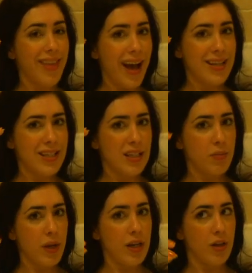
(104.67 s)
that
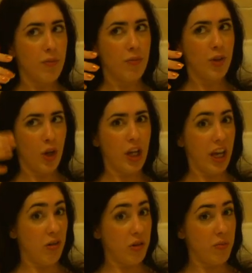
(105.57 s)
speed could have
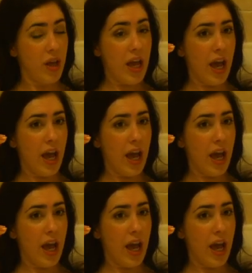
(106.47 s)
killed him.